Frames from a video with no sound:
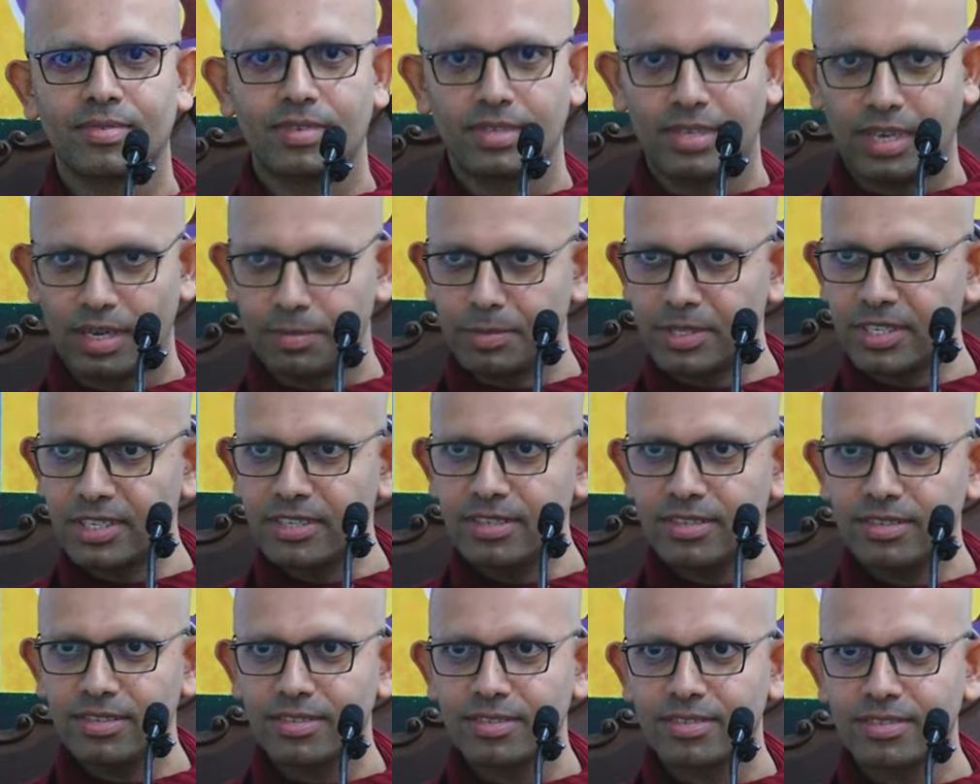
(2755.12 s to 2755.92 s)

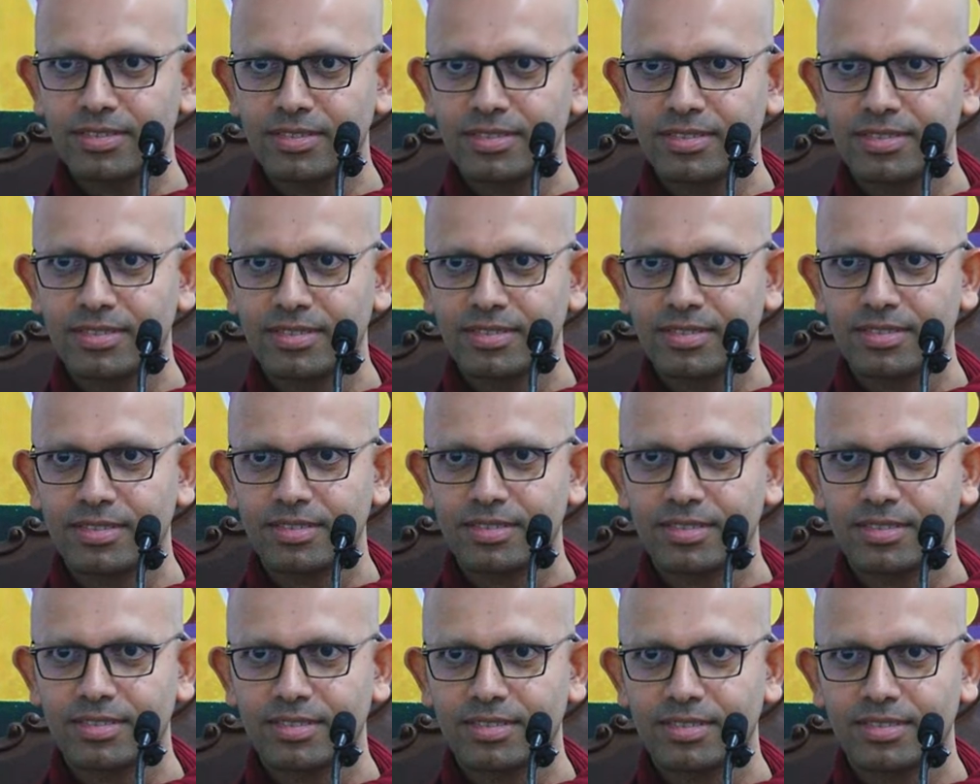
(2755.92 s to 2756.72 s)
diabetes?
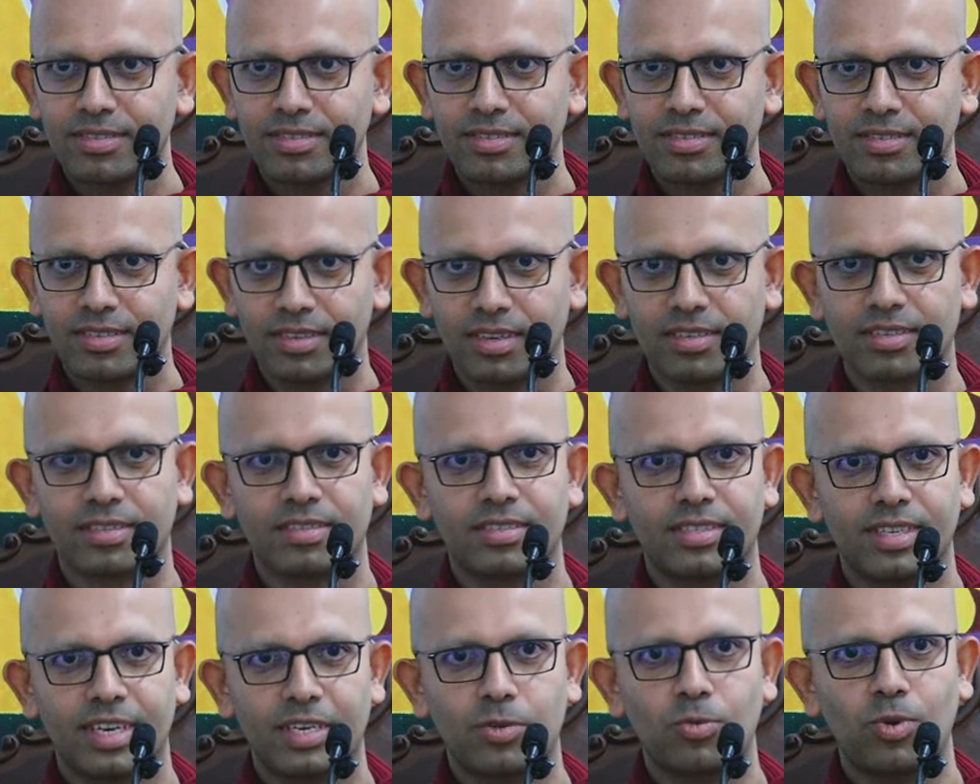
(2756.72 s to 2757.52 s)

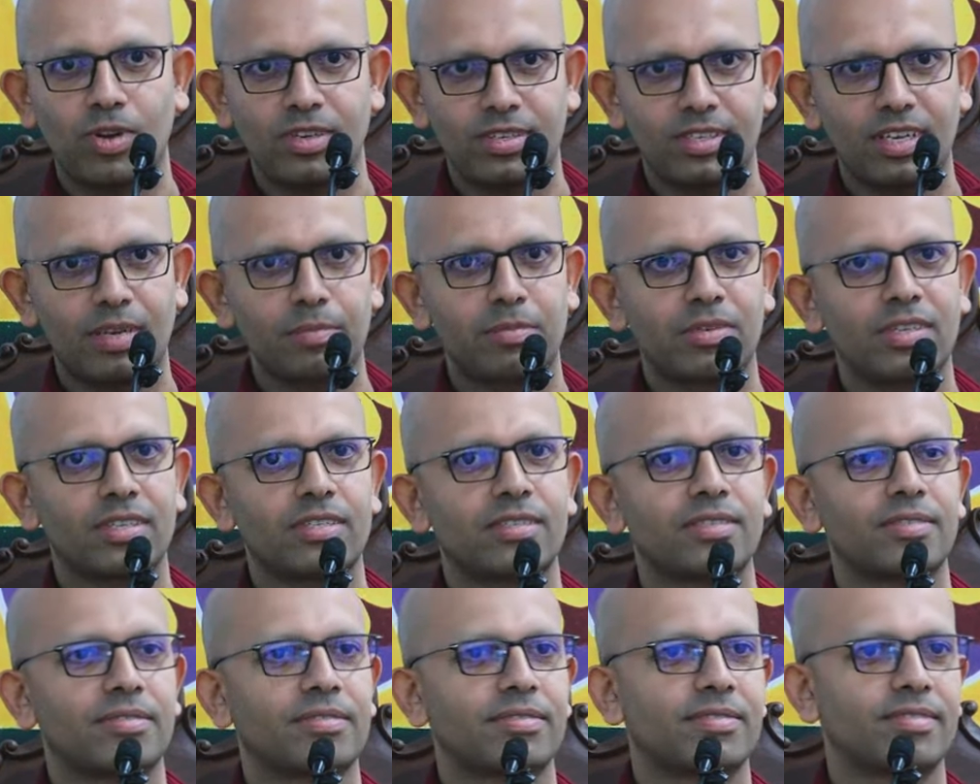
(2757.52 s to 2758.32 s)
Yes, take one
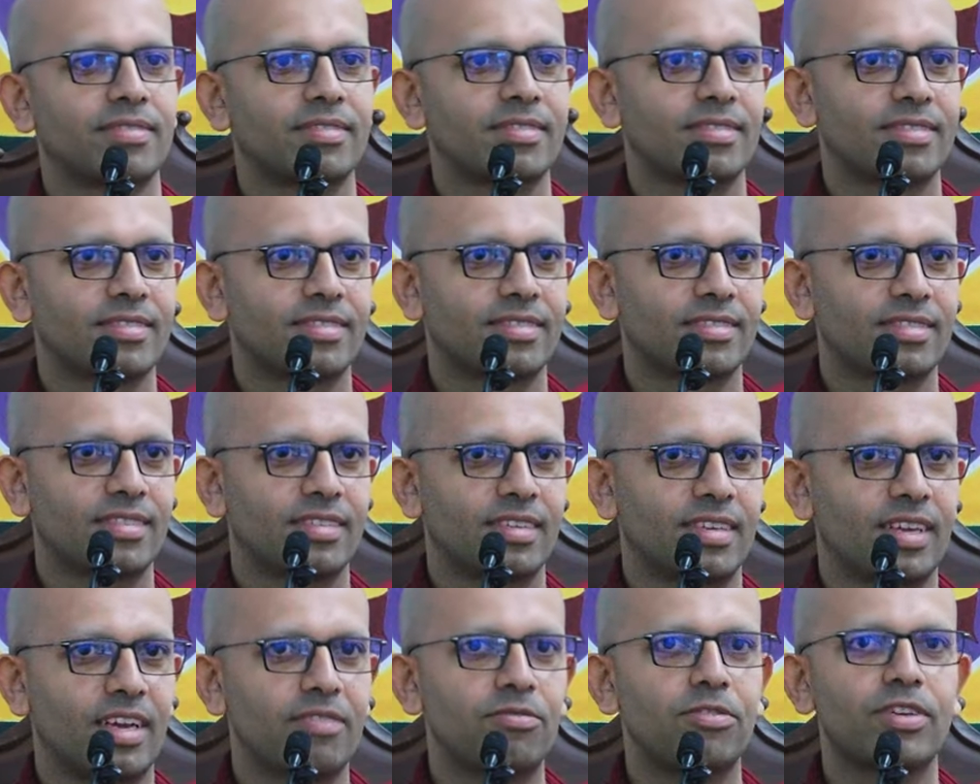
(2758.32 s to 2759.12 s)
tablet
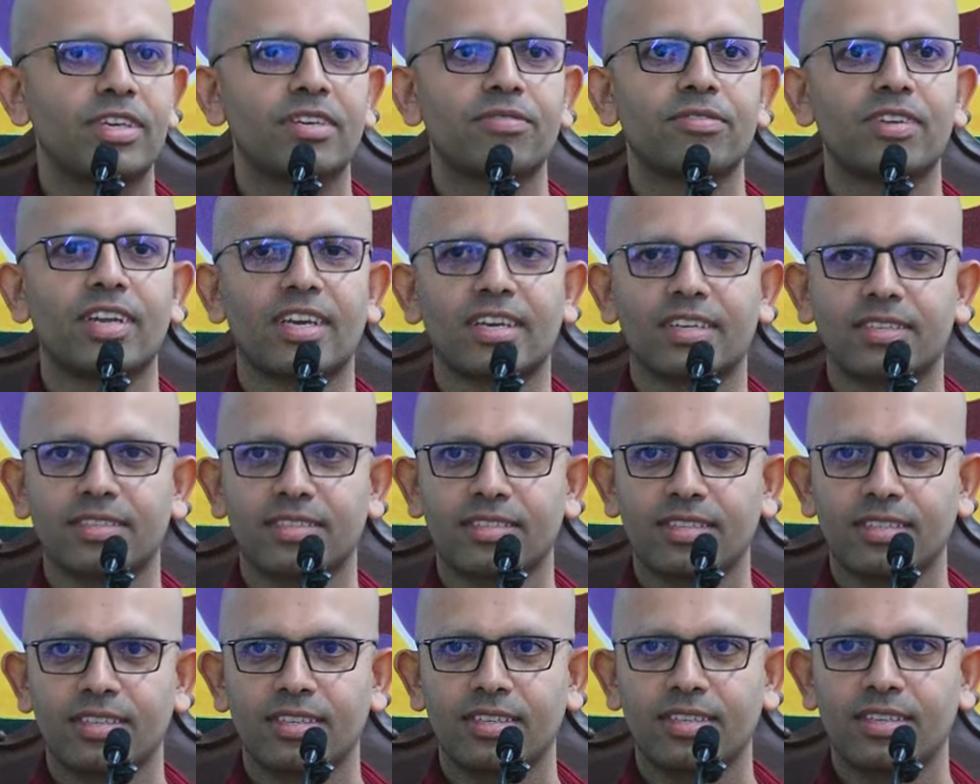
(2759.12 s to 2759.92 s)
every evening.
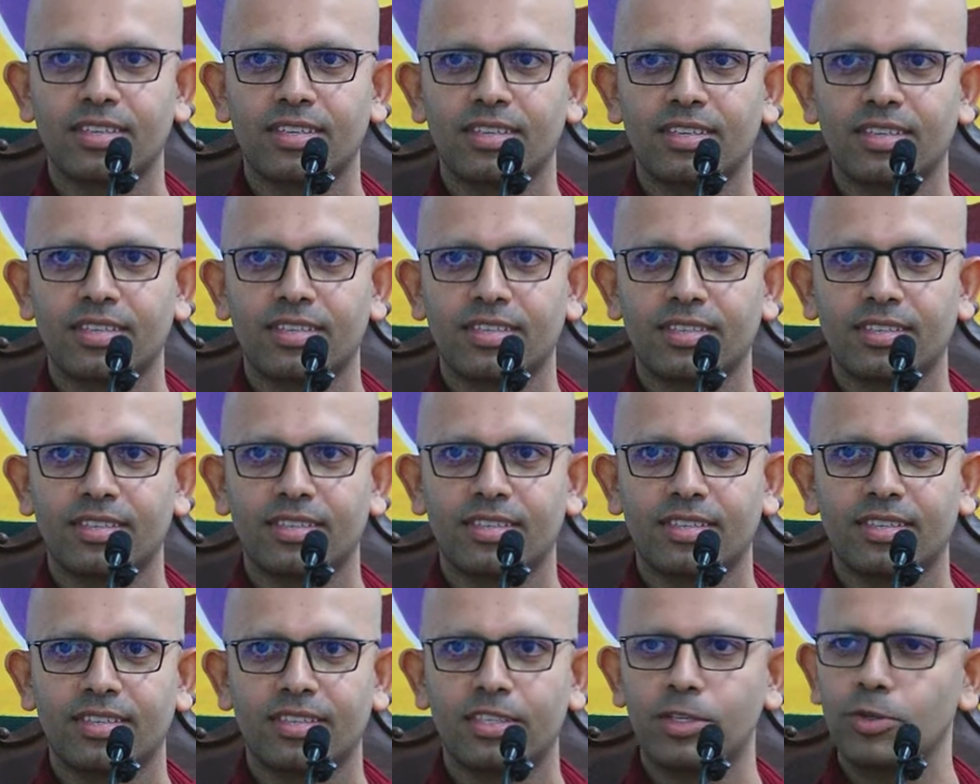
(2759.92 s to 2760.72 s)

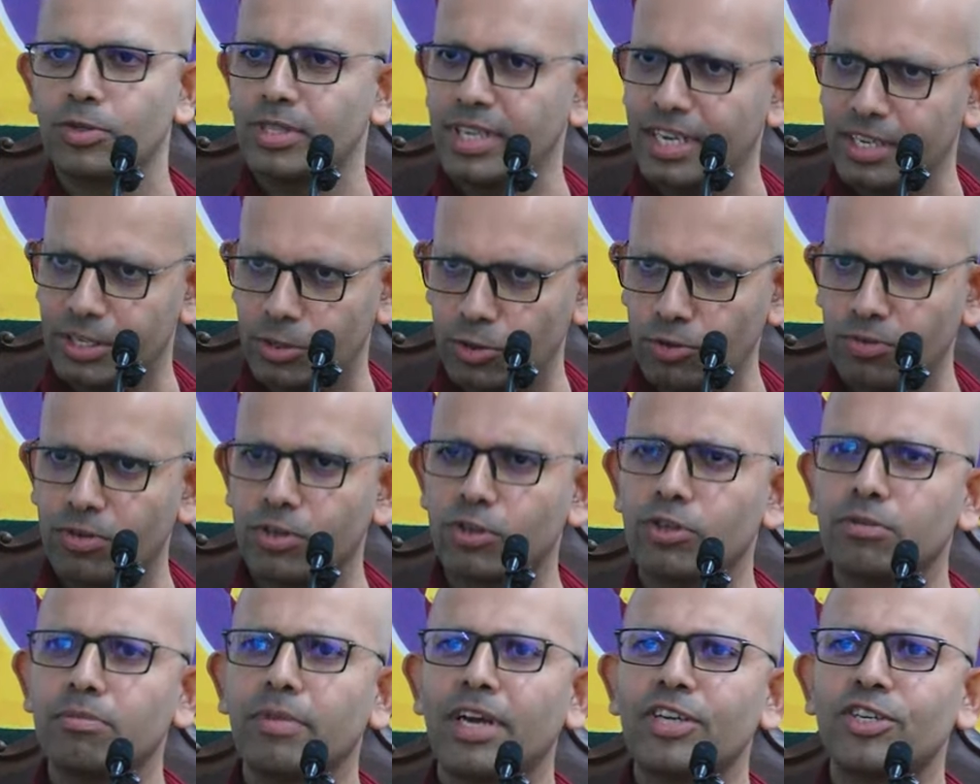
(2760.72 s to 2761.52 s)
Do you take two for
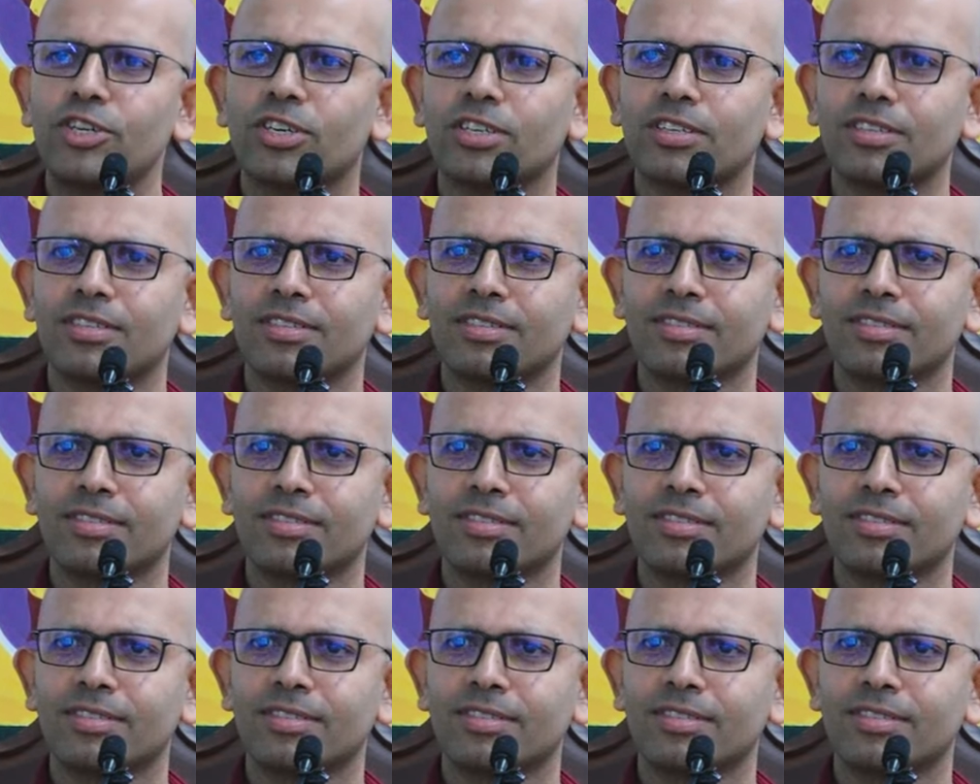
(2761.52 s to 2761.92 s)
good measure?